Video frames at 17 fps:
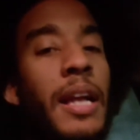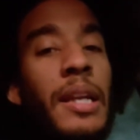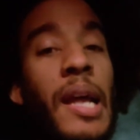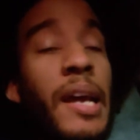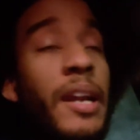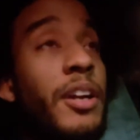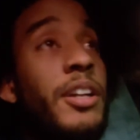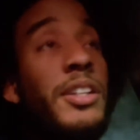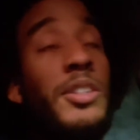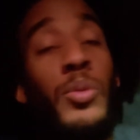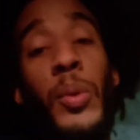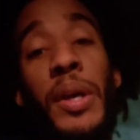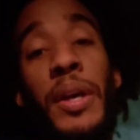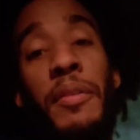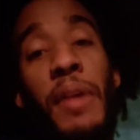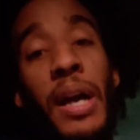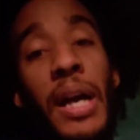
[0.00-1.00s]
later this
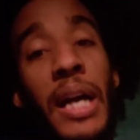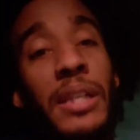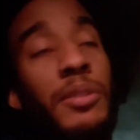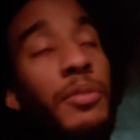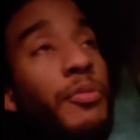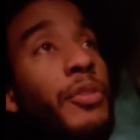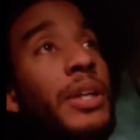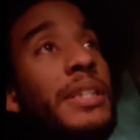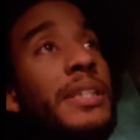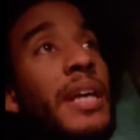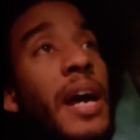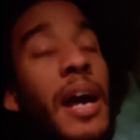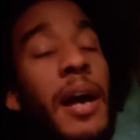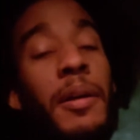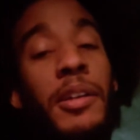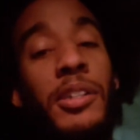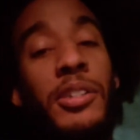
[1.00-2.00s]
week if I got some free
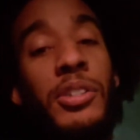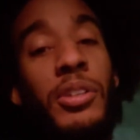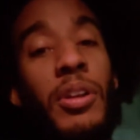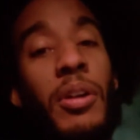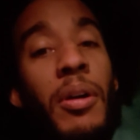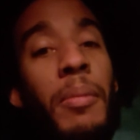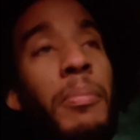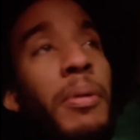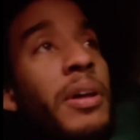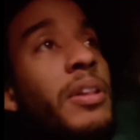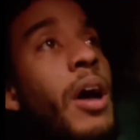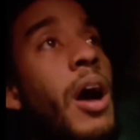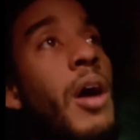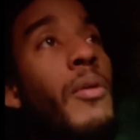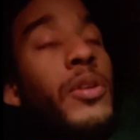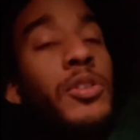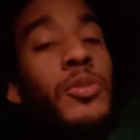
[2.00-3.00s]
time, because you know, a brother
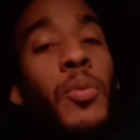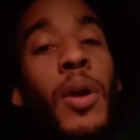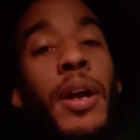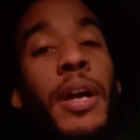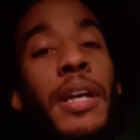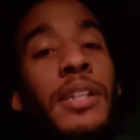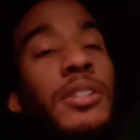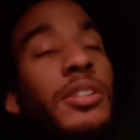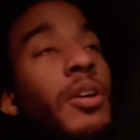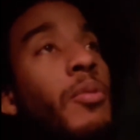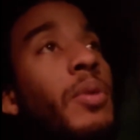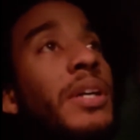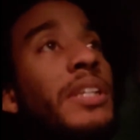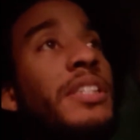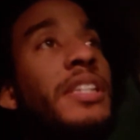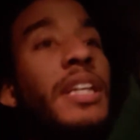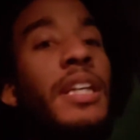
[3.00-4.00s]
always working. So
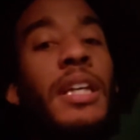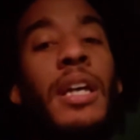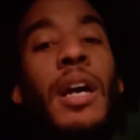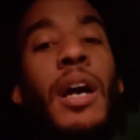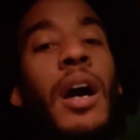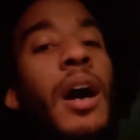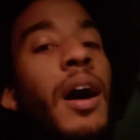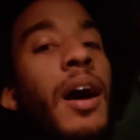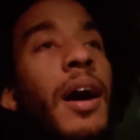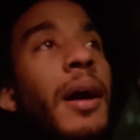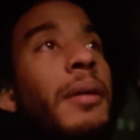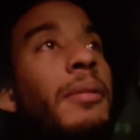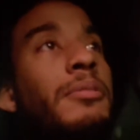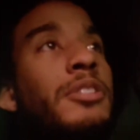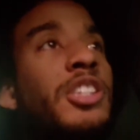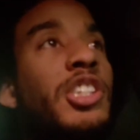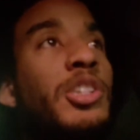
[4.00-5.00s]
we'll see.
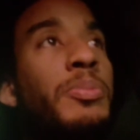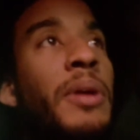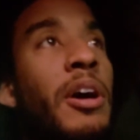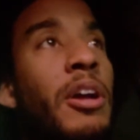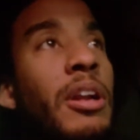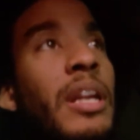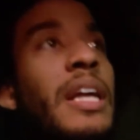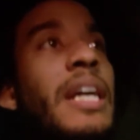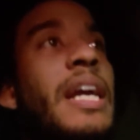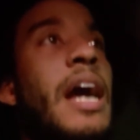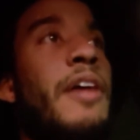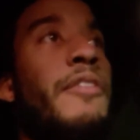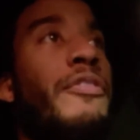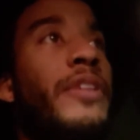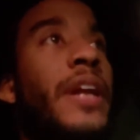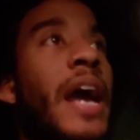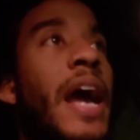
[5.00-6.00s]
Just be on the
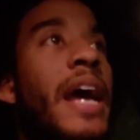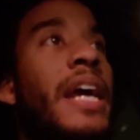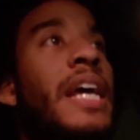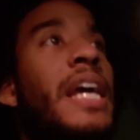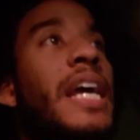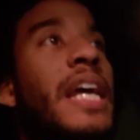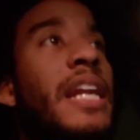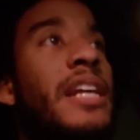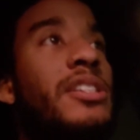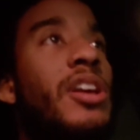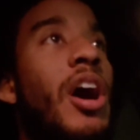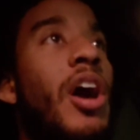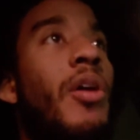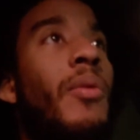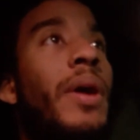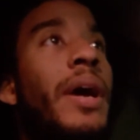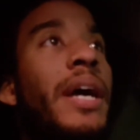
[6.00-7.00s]
lookout for that. And as
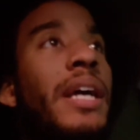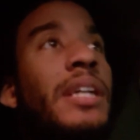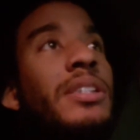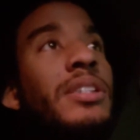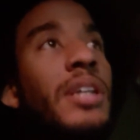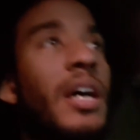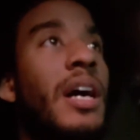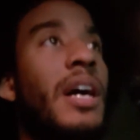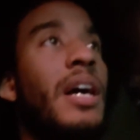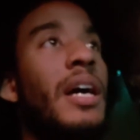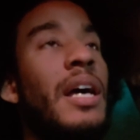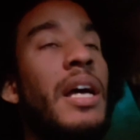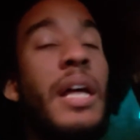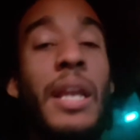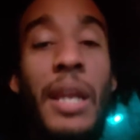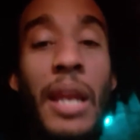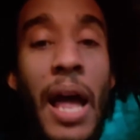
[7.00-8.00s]
always,
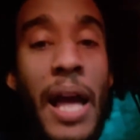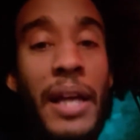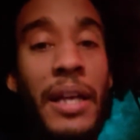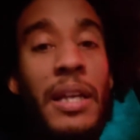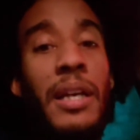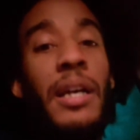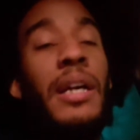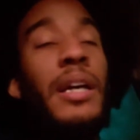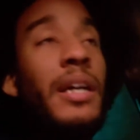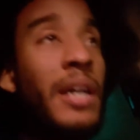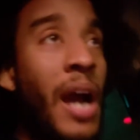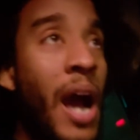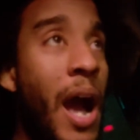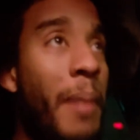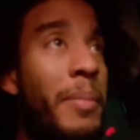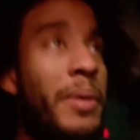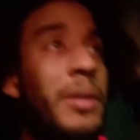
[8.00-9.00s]
like,
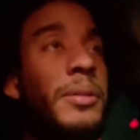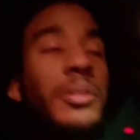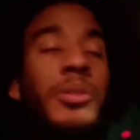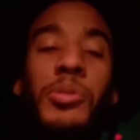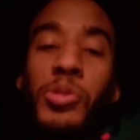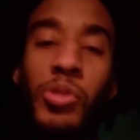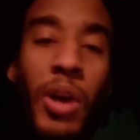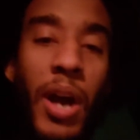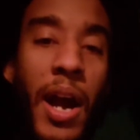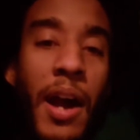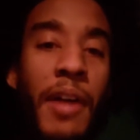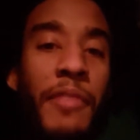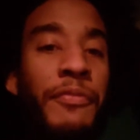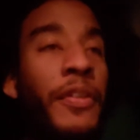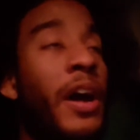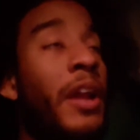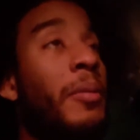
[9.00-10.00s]
comment,
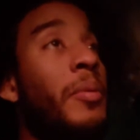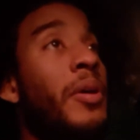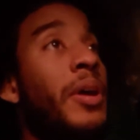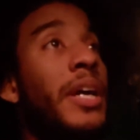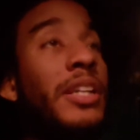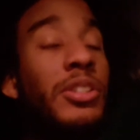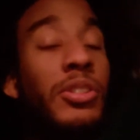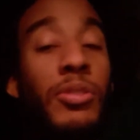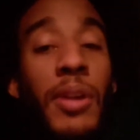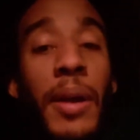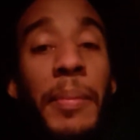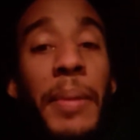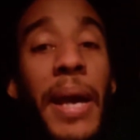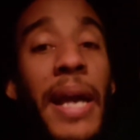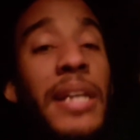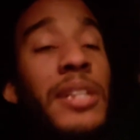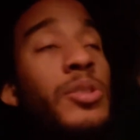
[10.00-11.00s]
subscribe, follow me on
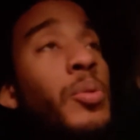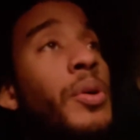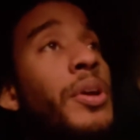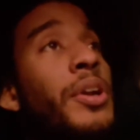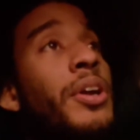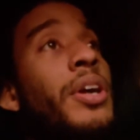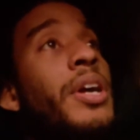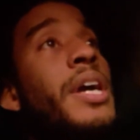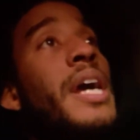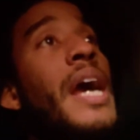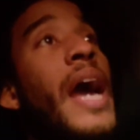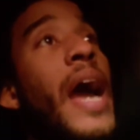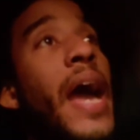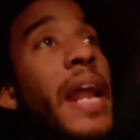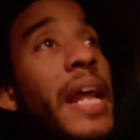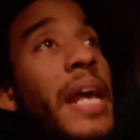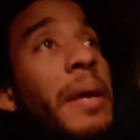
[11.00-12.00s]
Instagram and Twitter.
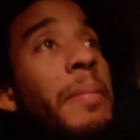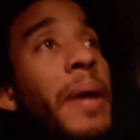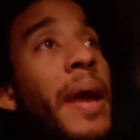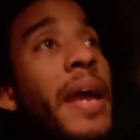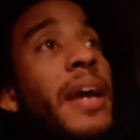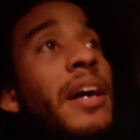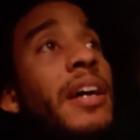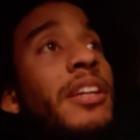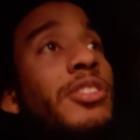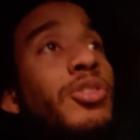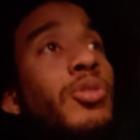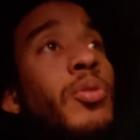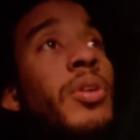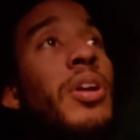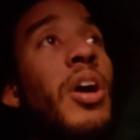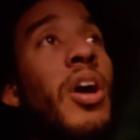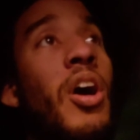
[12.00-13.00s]
At
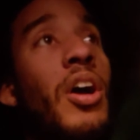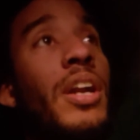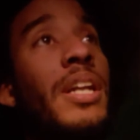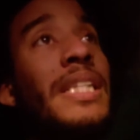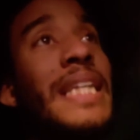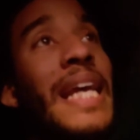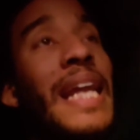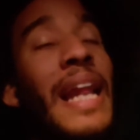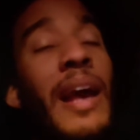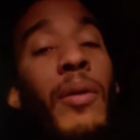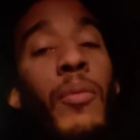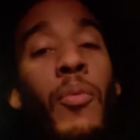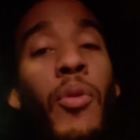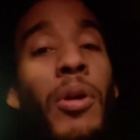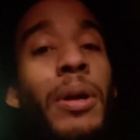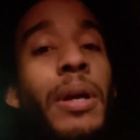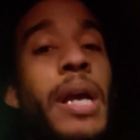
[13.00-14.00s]
@MA_TheArtist and at
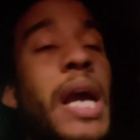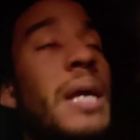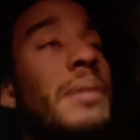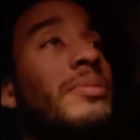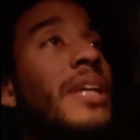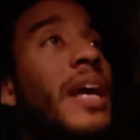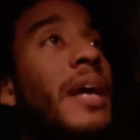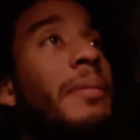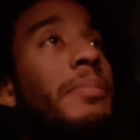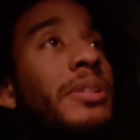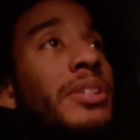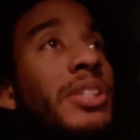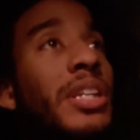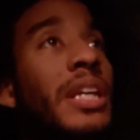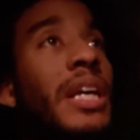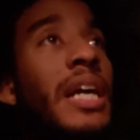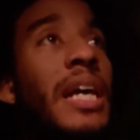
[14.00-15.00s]

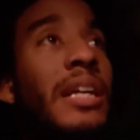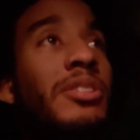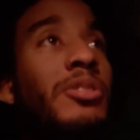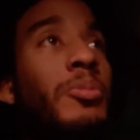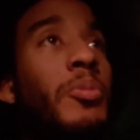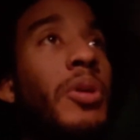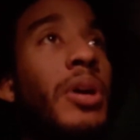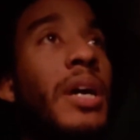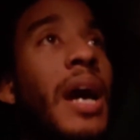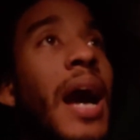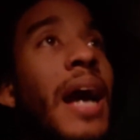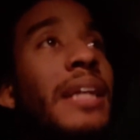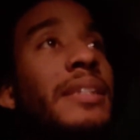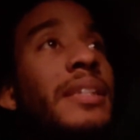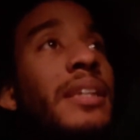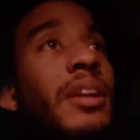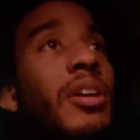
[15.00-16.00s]
WarGamesABG. I got some more
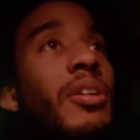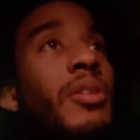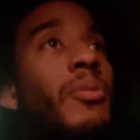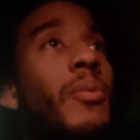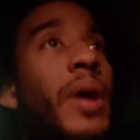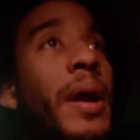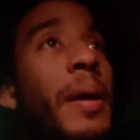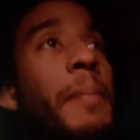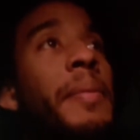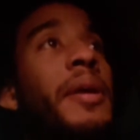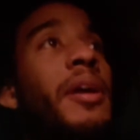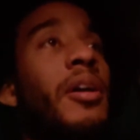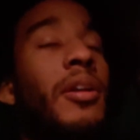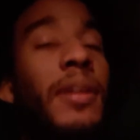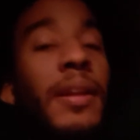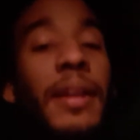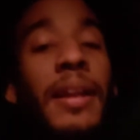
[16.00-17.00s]
content on the way.
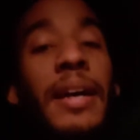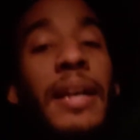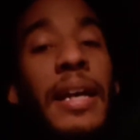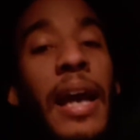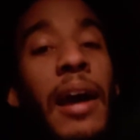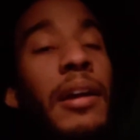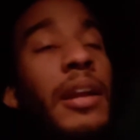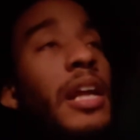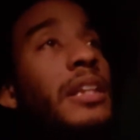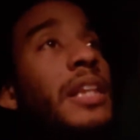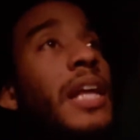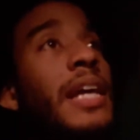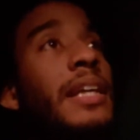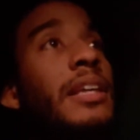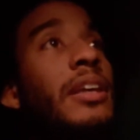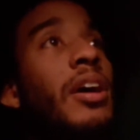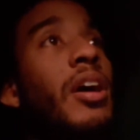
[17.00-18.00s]
Be on the lookout. And I
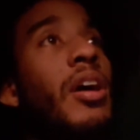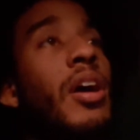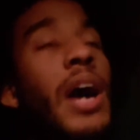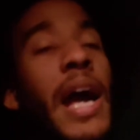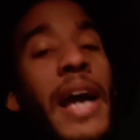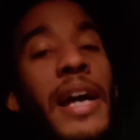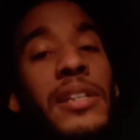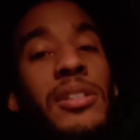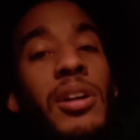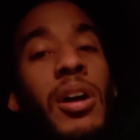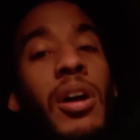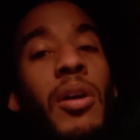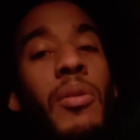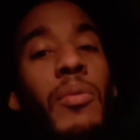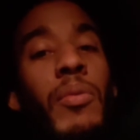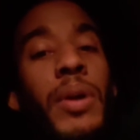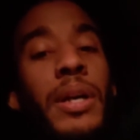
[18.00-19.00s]
thank y'all as
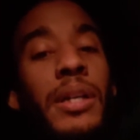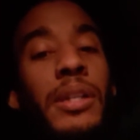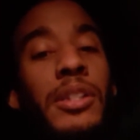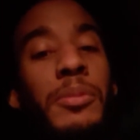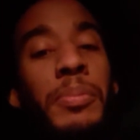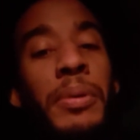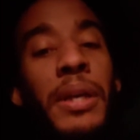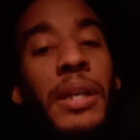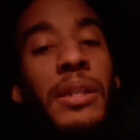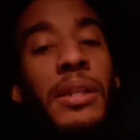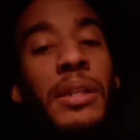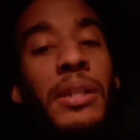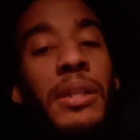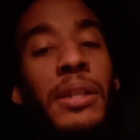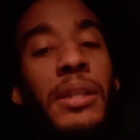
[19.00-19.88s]
always. Peace.